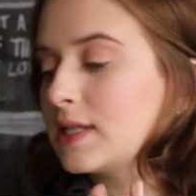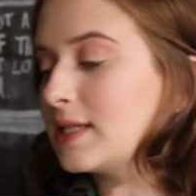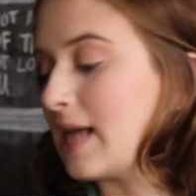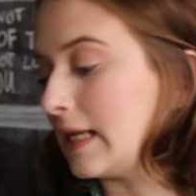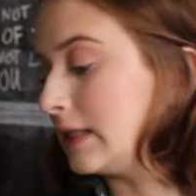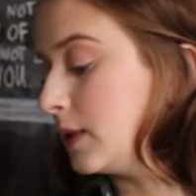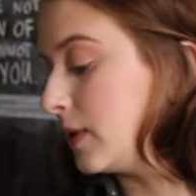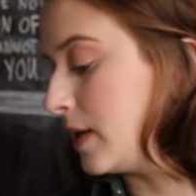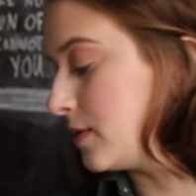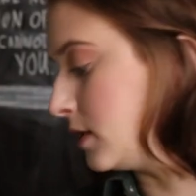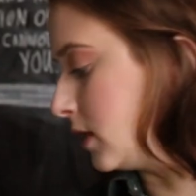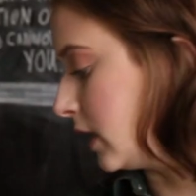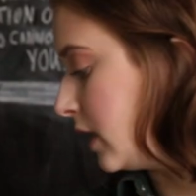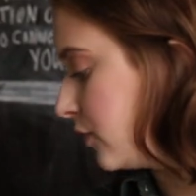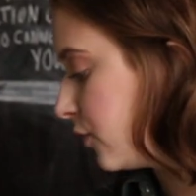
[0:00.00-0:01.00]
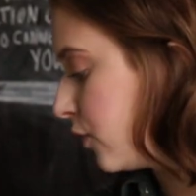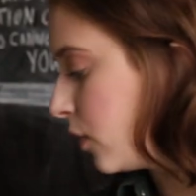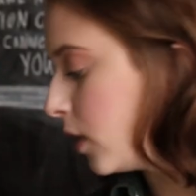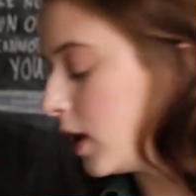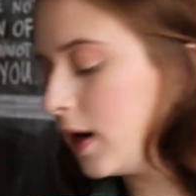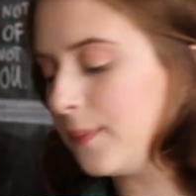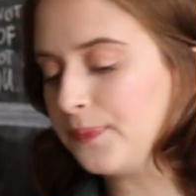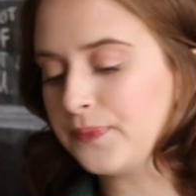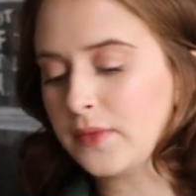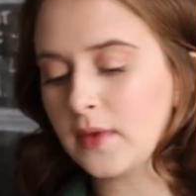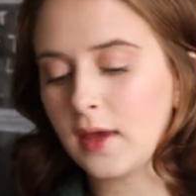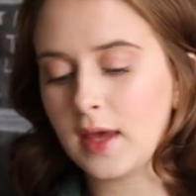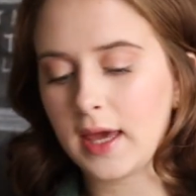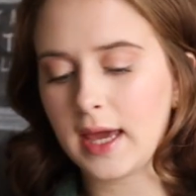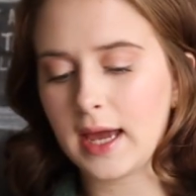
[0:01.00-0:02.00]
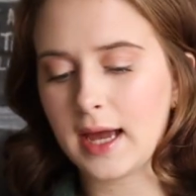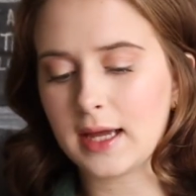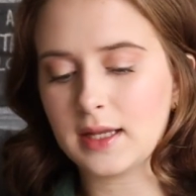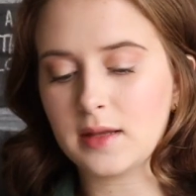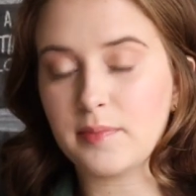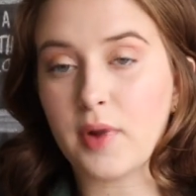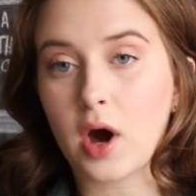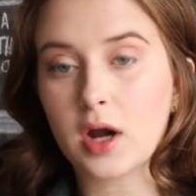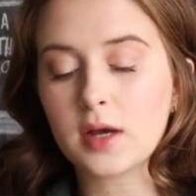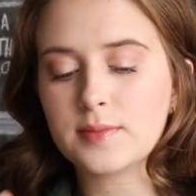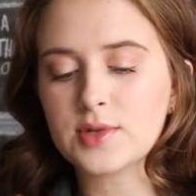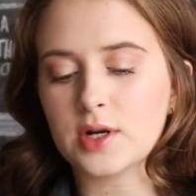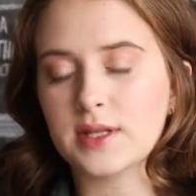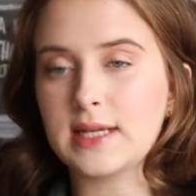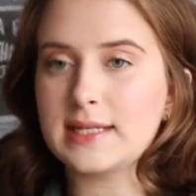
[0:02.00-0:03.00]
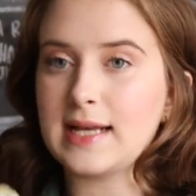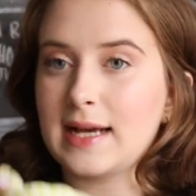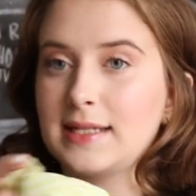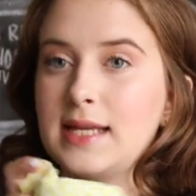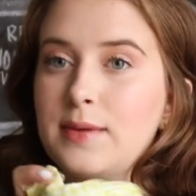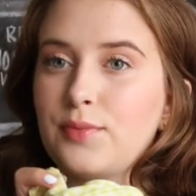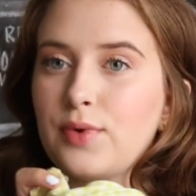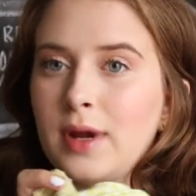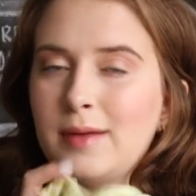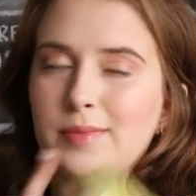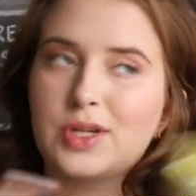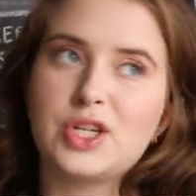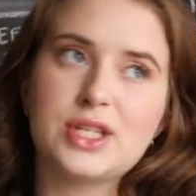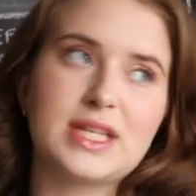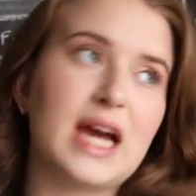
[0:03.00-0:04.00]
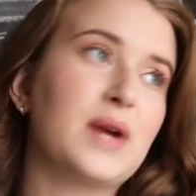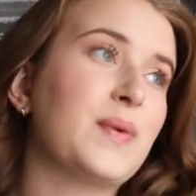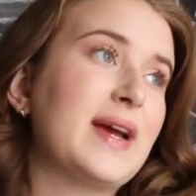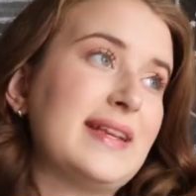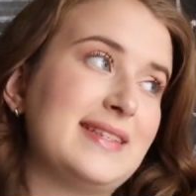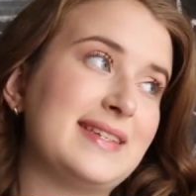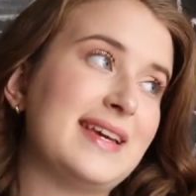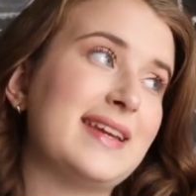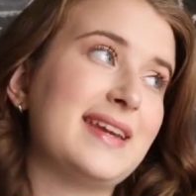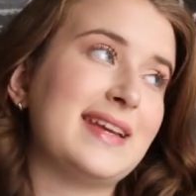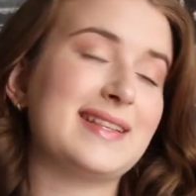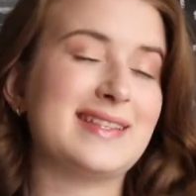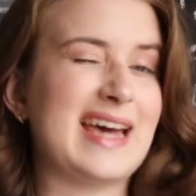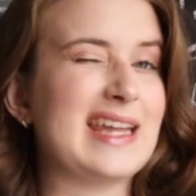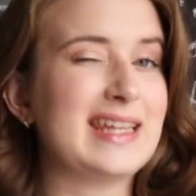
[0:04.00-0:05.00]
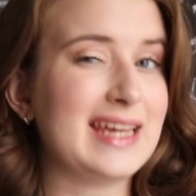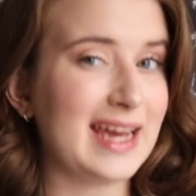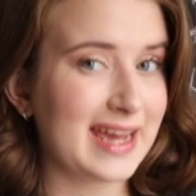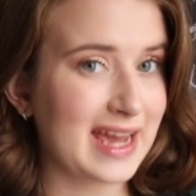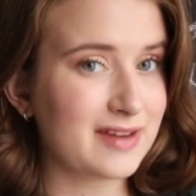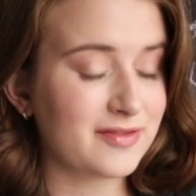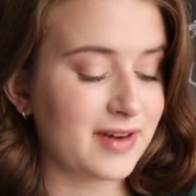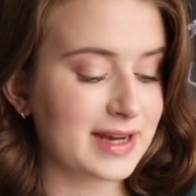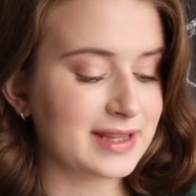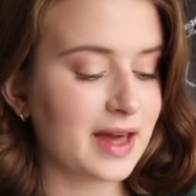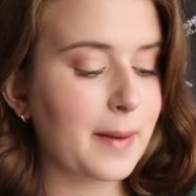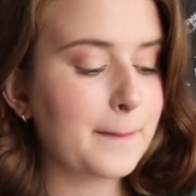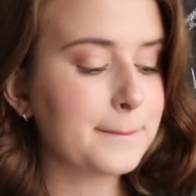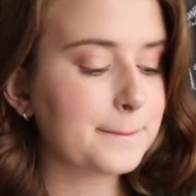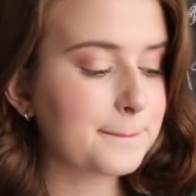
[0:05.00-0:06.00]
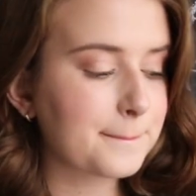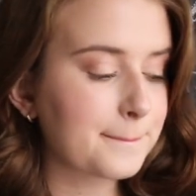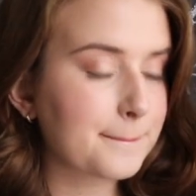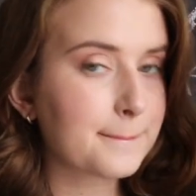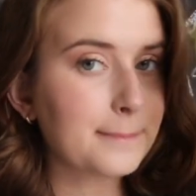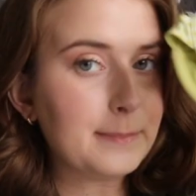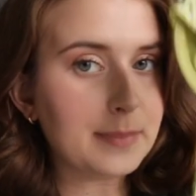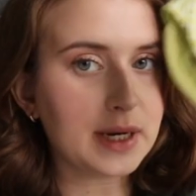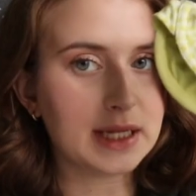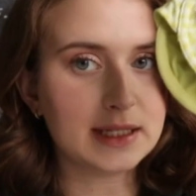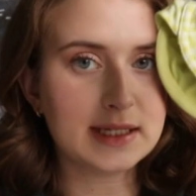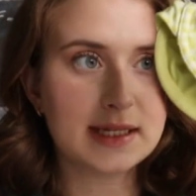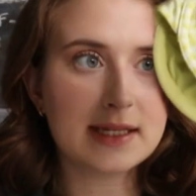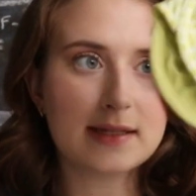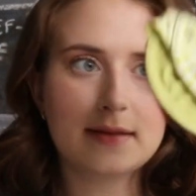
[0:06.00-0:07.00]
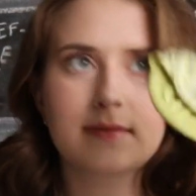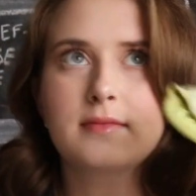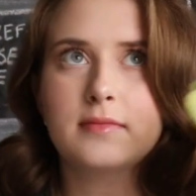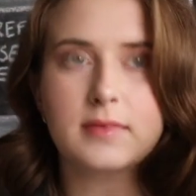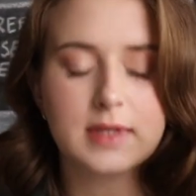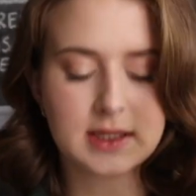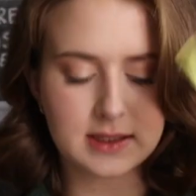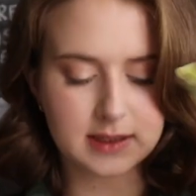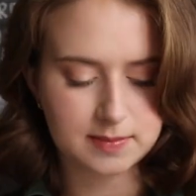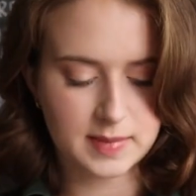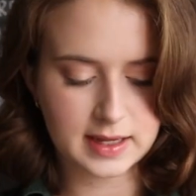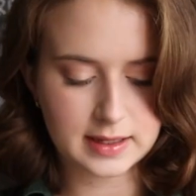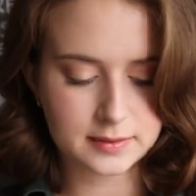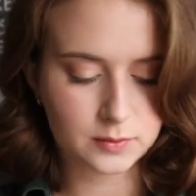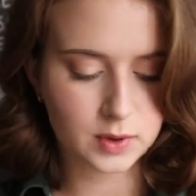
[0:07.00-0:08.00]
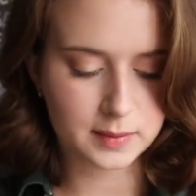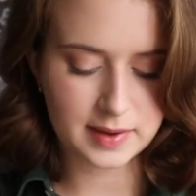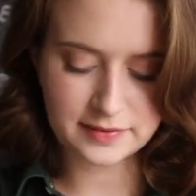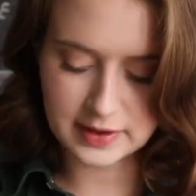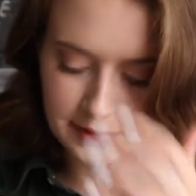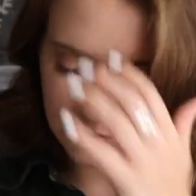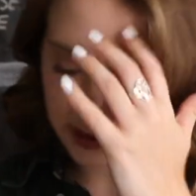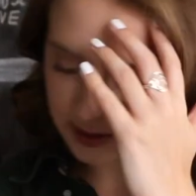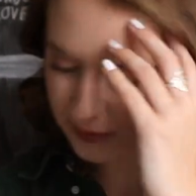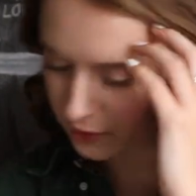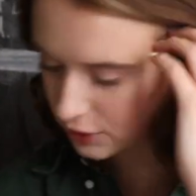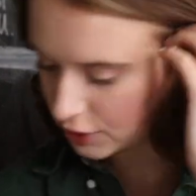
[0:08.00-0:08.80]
exactly what I was looking for. And the bottoms are the exact same print but just high-waisted, and sadly I can't find them. But this is my one of my favorites for